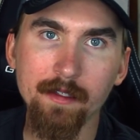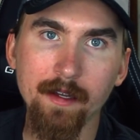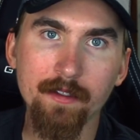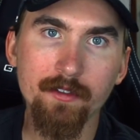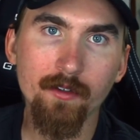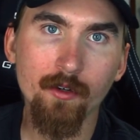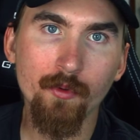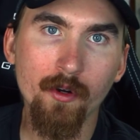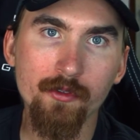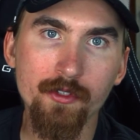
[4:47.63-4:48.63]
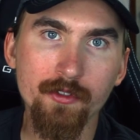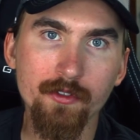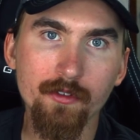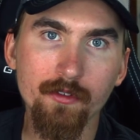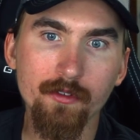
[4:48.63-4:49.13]
It's overall
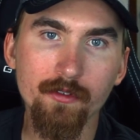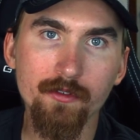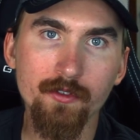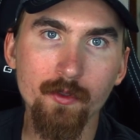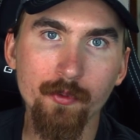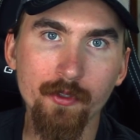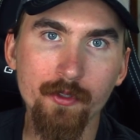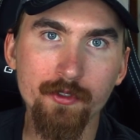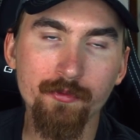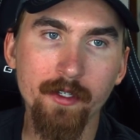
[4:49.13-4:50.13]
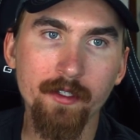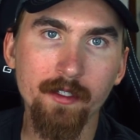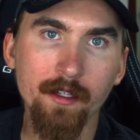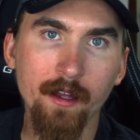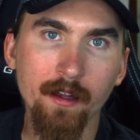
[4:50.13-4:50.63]
just super
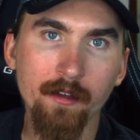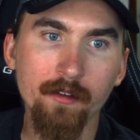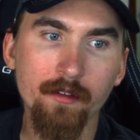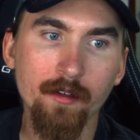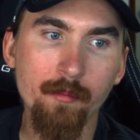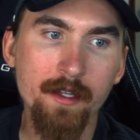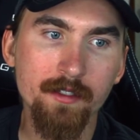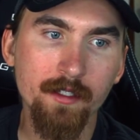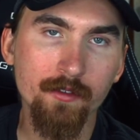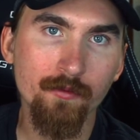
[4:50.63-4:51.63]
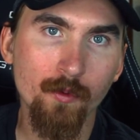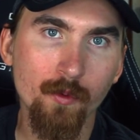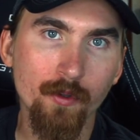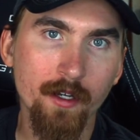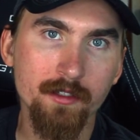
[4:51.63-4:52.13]
user-friendly and amazing
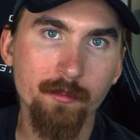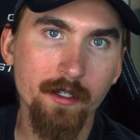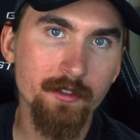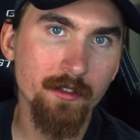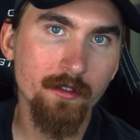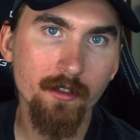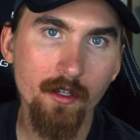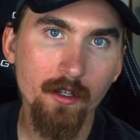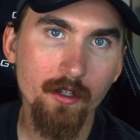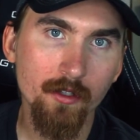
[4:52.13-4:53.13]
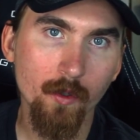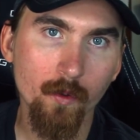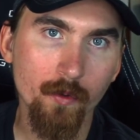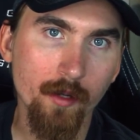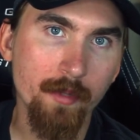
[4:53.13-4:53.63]
for customizing
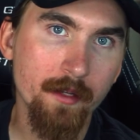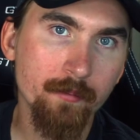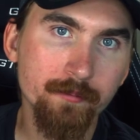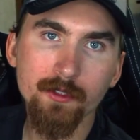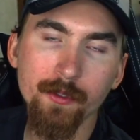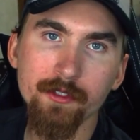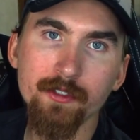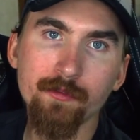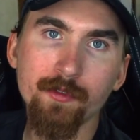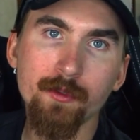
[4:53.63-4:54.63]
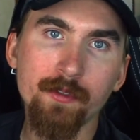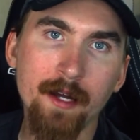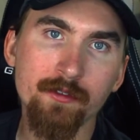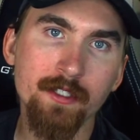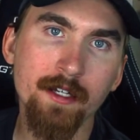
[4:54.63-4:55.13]
your numpad. So here's just a few
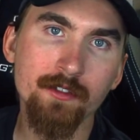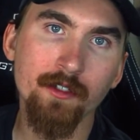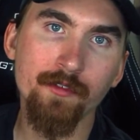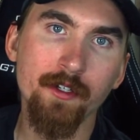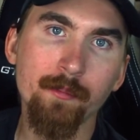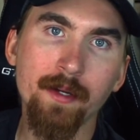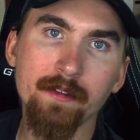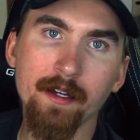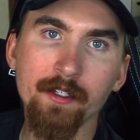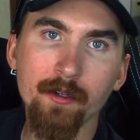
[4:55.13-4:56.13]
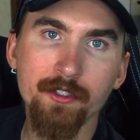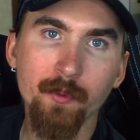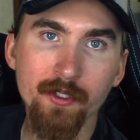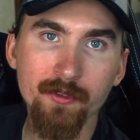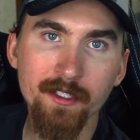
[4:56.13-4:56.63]
downsides of the numpad that I noticed
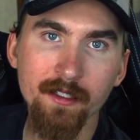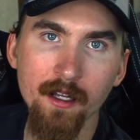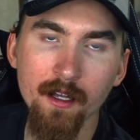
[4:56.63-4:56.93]
while using it.